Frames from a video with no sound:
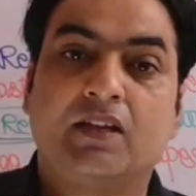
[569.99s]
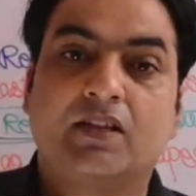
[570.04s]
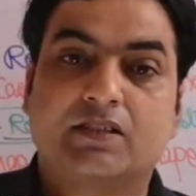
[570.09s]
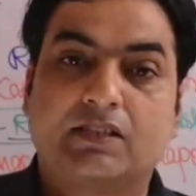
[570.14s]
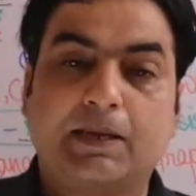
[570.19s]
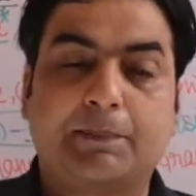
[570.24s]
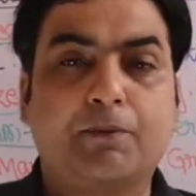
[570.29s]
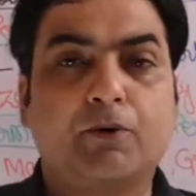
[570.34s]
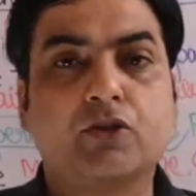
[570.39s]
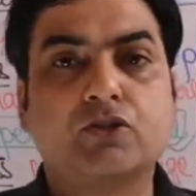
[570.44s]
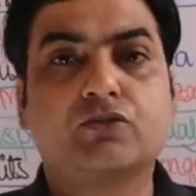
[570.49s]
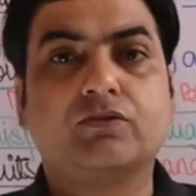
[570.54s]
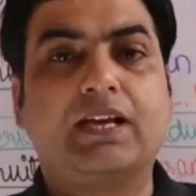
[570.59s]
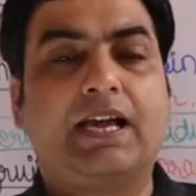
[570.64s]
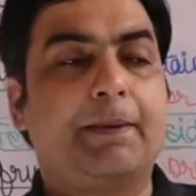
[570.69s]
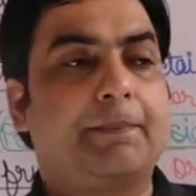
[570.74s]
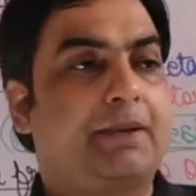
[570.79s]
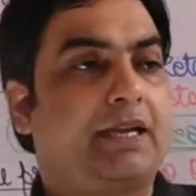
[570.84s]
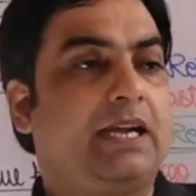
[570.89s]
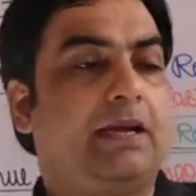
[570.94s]
Suppose you
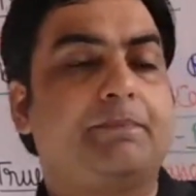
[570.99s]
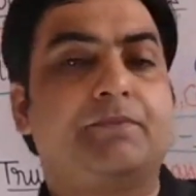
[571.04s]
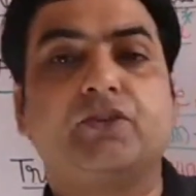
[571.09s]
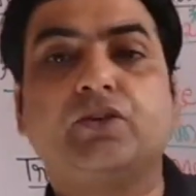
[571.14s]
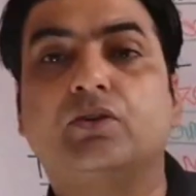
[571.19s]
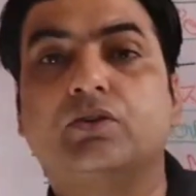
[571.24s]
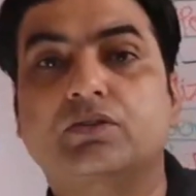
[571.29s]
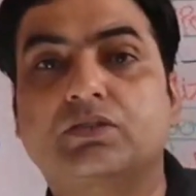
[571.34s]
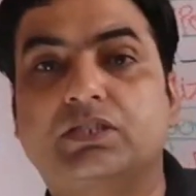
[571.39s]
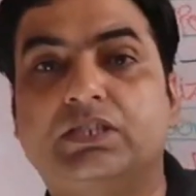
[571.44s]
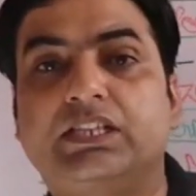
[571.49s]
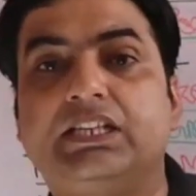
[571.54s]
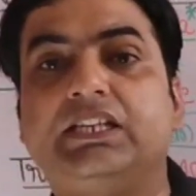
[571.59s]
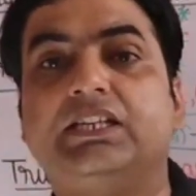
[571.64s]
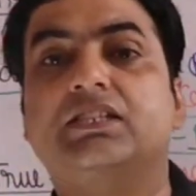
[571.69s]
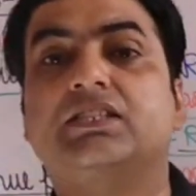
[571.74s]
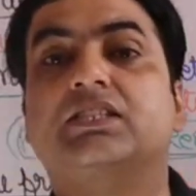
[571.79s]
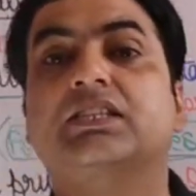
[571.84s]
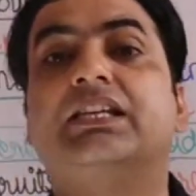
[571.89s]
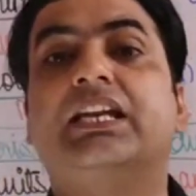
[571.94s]
have kept your
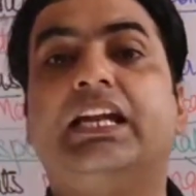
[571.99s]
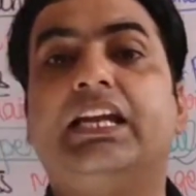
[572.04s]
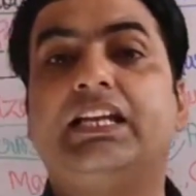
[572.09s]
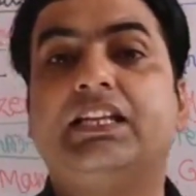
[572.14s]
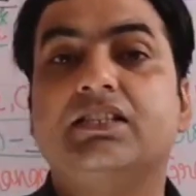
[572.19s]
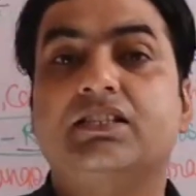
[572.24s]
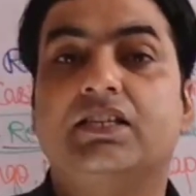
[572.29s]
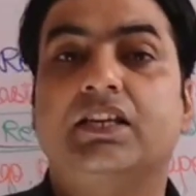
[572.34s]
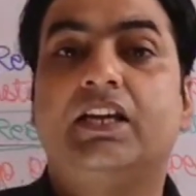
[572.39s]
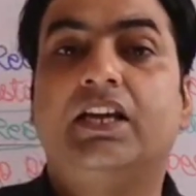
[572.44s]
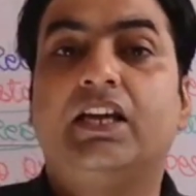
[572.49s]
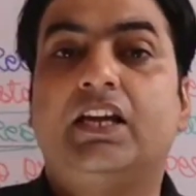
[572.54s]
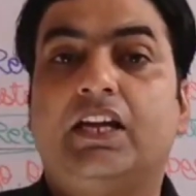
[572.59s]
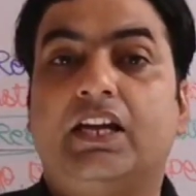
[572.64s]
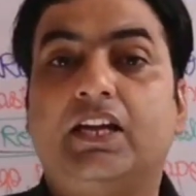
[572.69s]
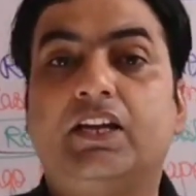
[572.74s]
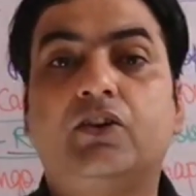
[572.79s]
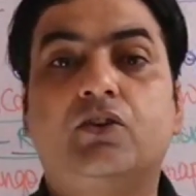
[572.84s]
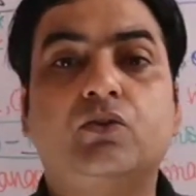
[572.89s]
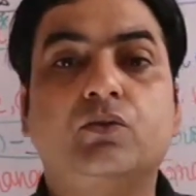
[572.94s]
seeds, grains
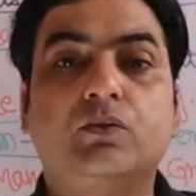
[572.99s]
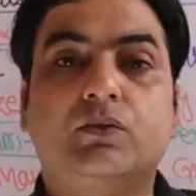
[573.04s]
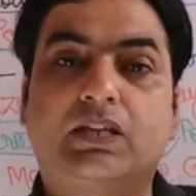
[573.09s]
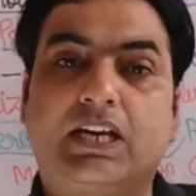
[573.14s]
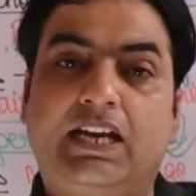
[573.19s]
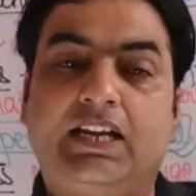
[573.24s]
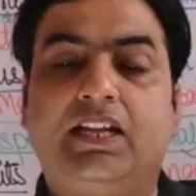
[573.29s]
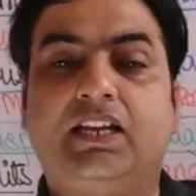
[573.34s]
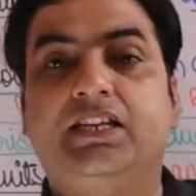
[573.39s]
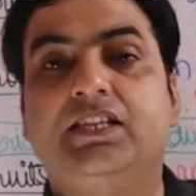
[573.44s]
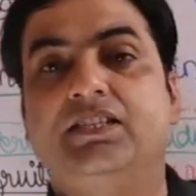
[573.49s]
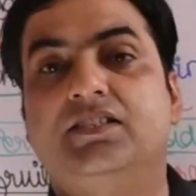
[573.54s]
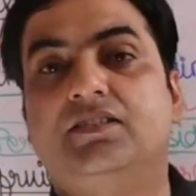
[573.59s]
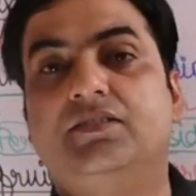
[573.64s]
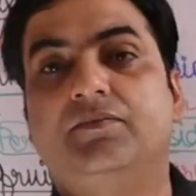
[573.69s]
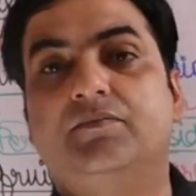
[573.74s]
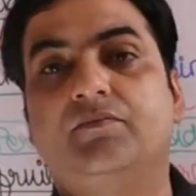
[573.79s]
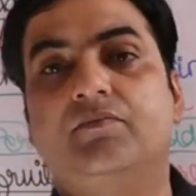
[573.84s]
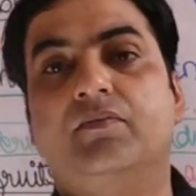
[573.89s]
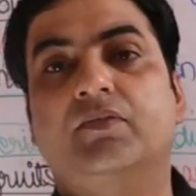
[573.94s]
into
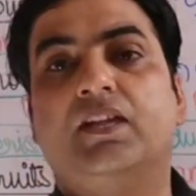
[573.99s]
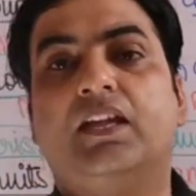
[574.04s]
granaries